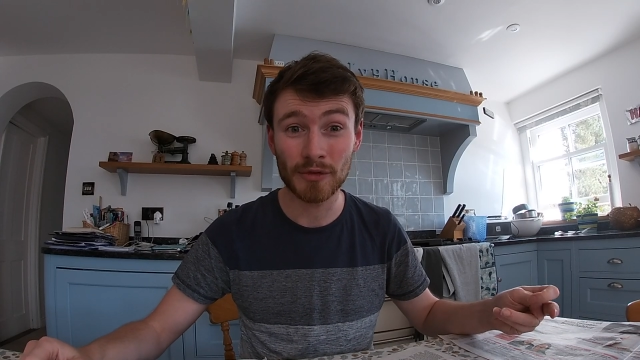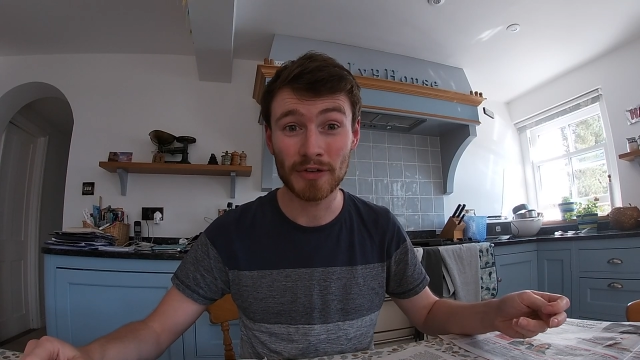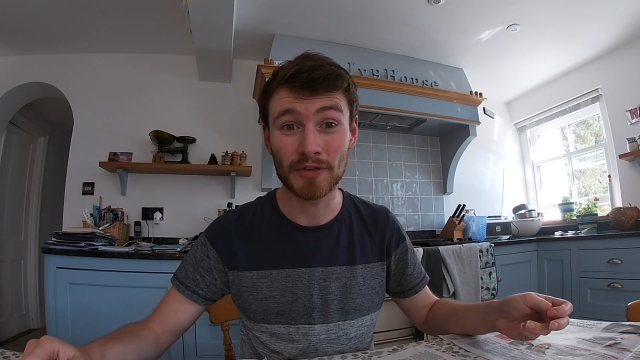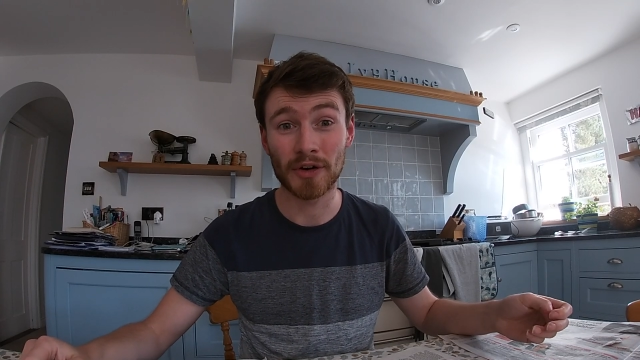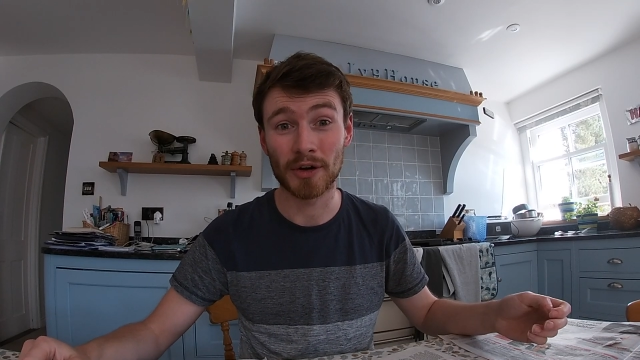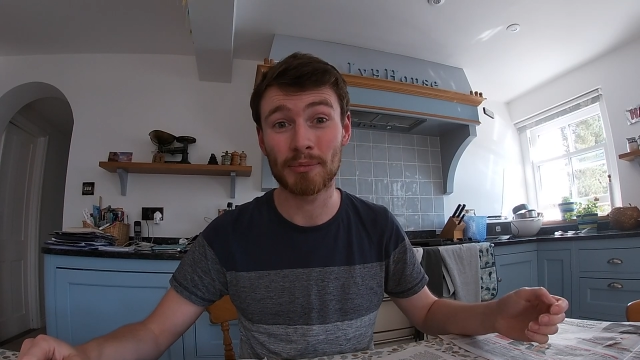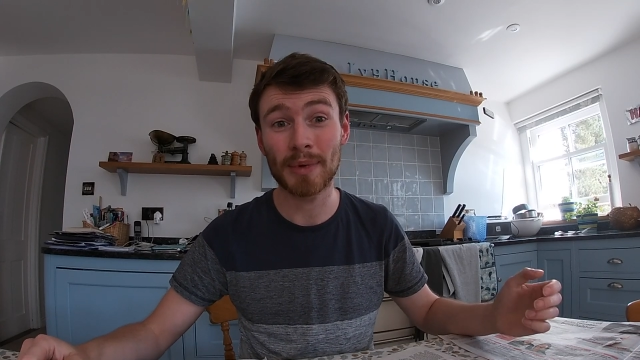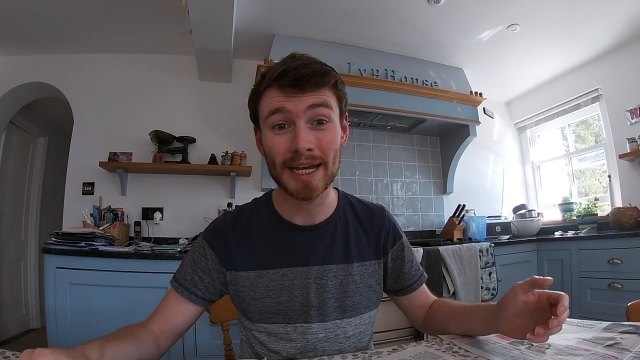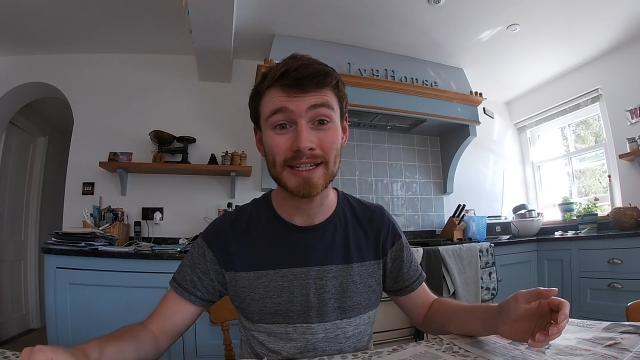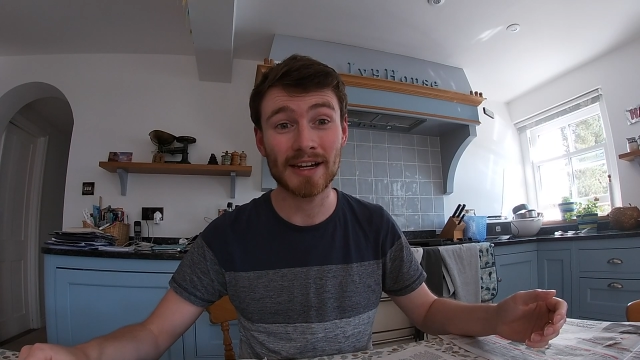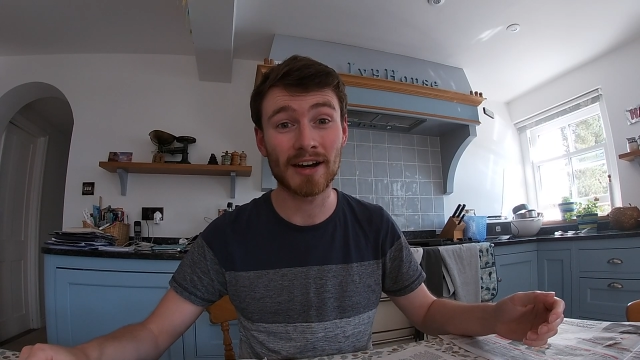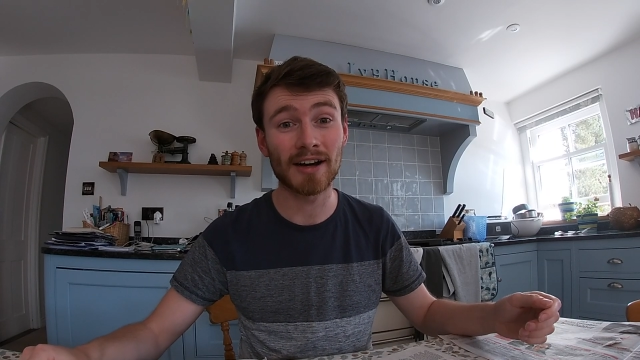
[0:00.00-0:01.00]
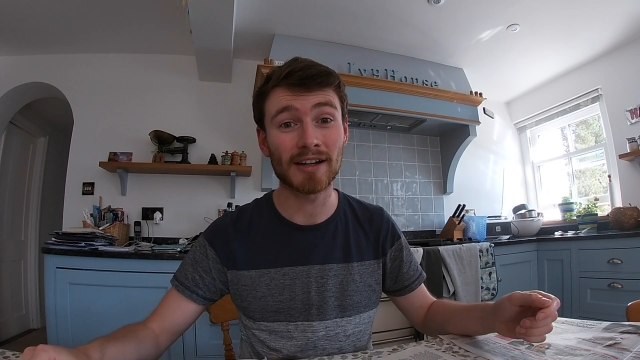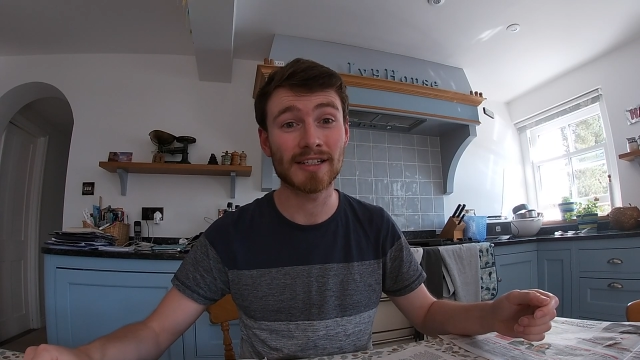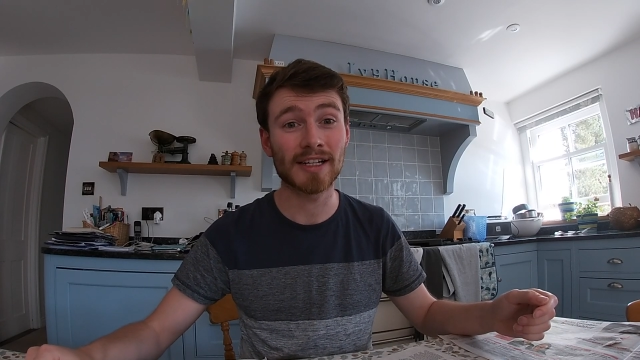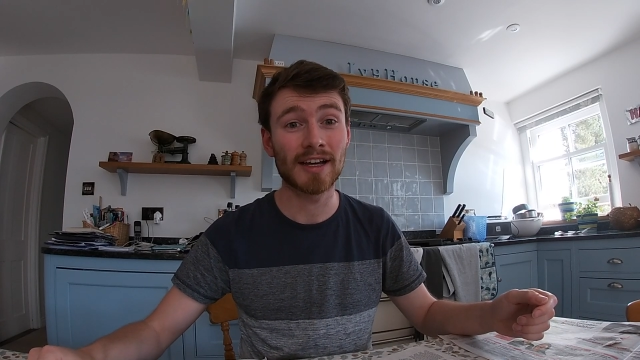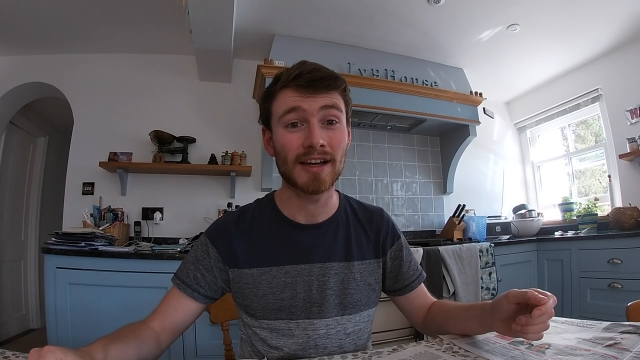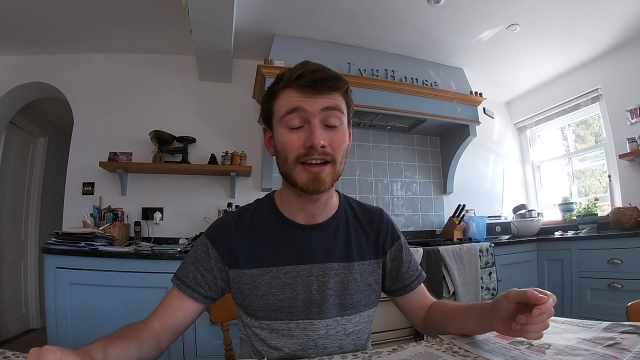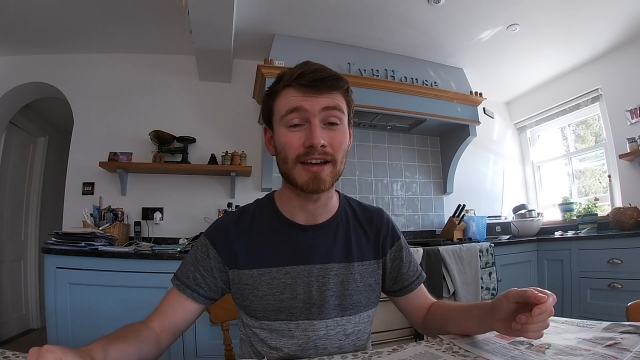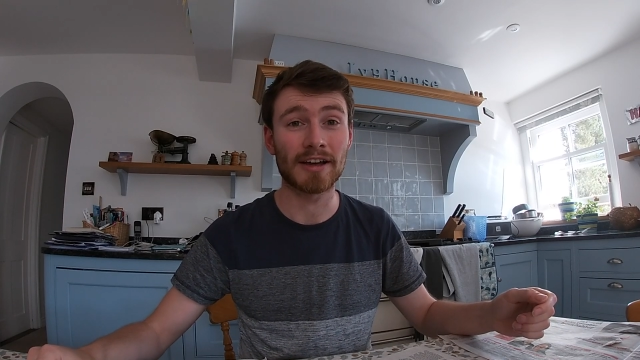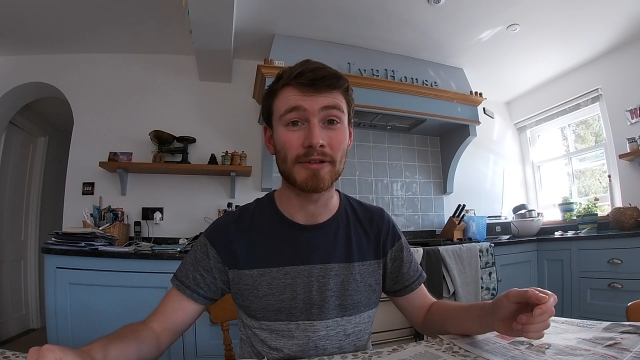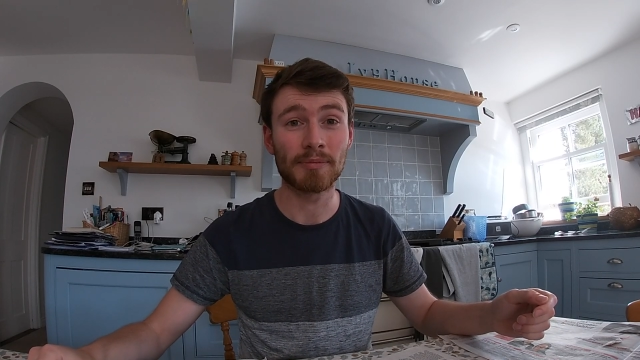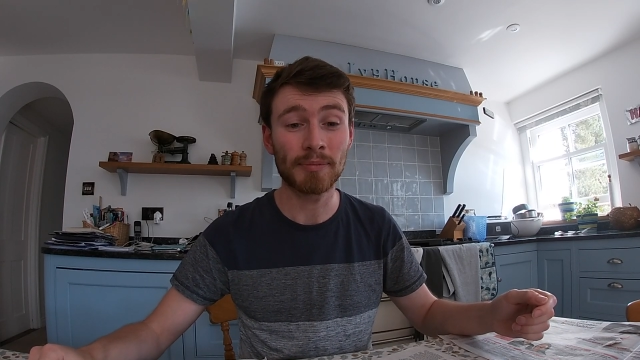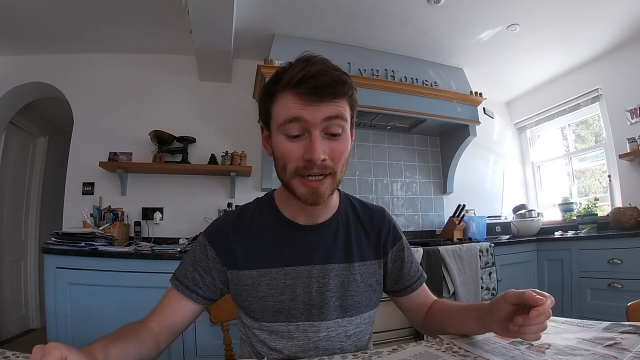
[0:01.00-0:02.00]
We've got pig's heart,
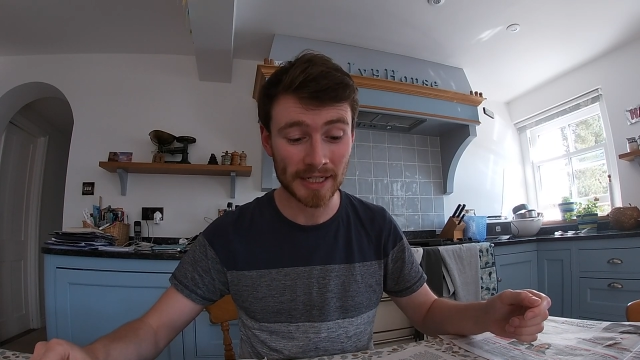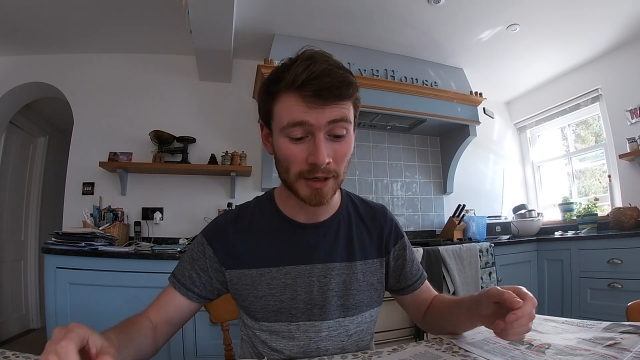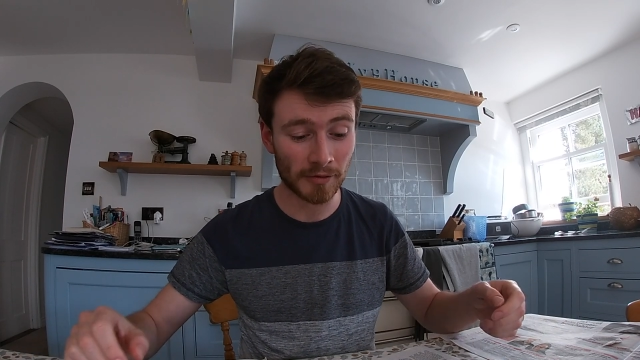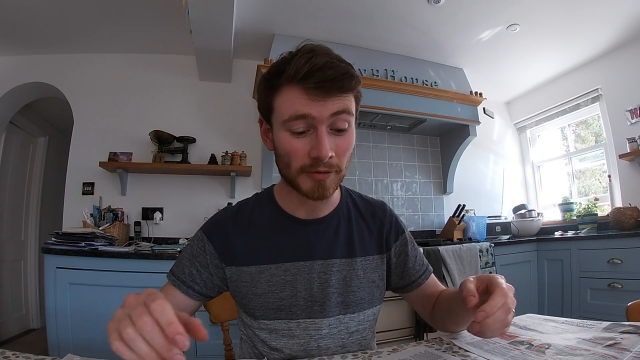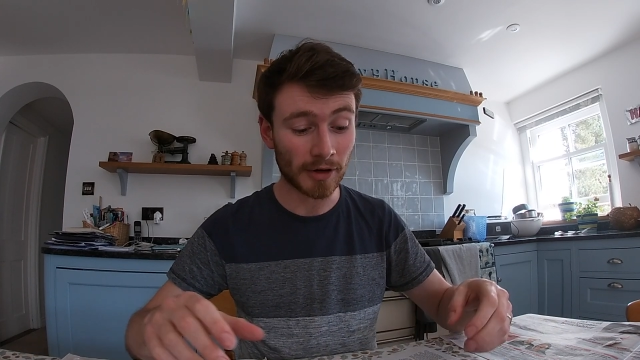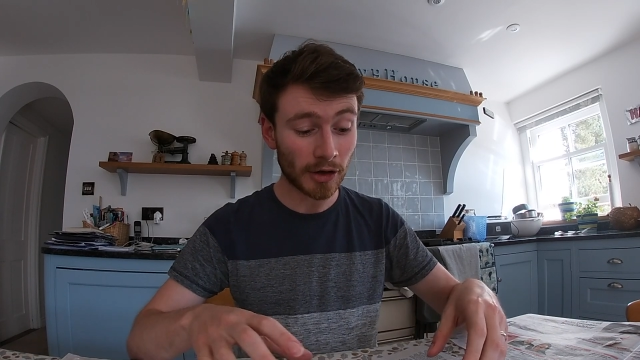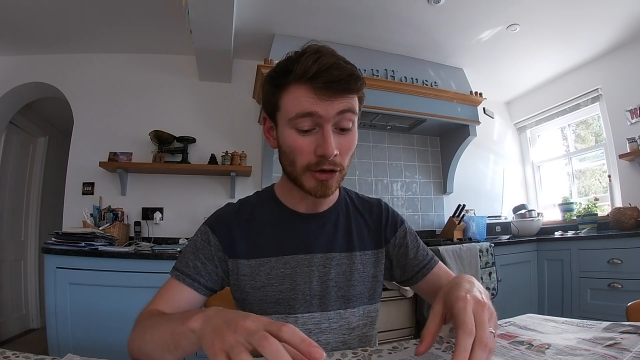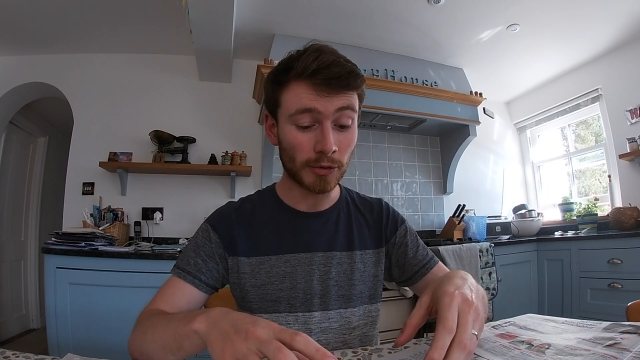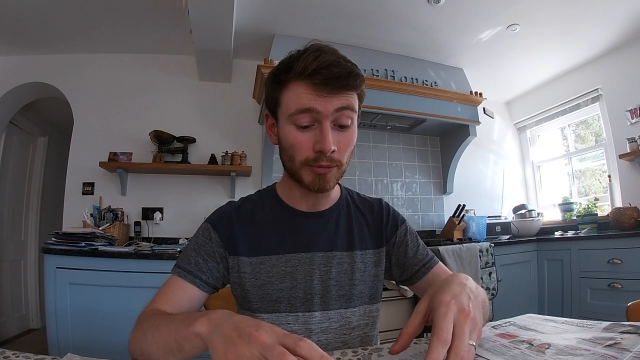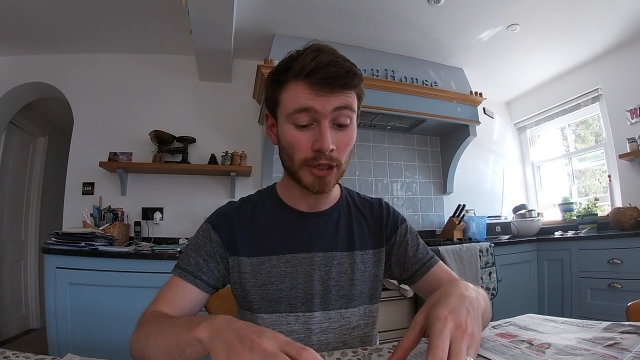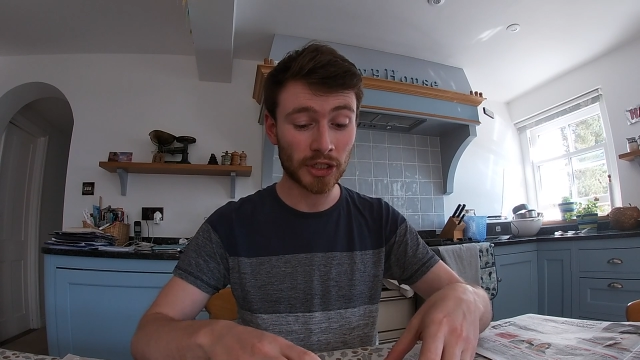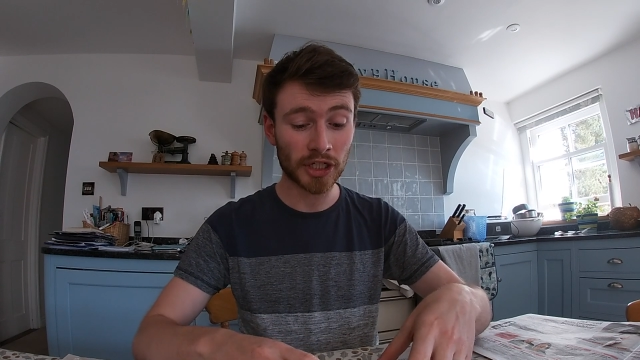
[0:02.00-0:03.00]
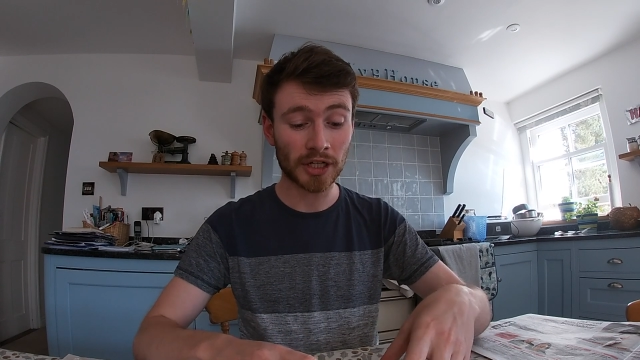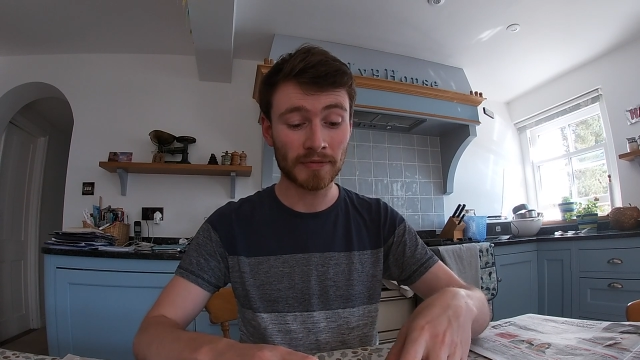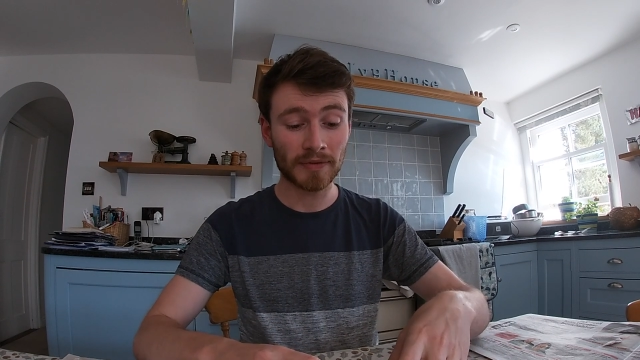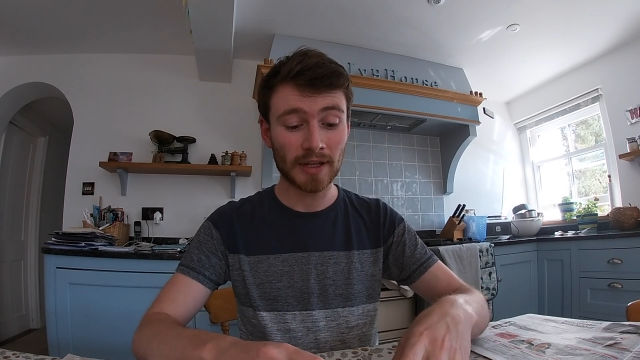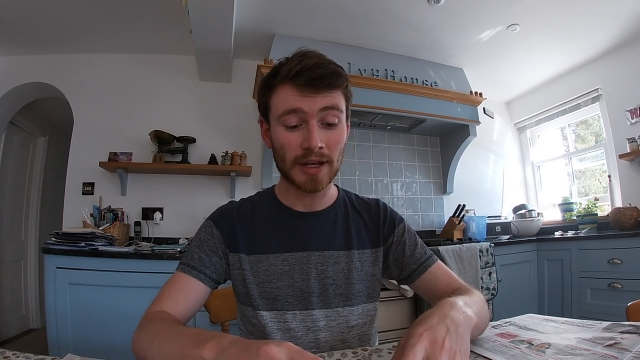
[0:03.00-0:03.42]
um, picked up from the local butcher.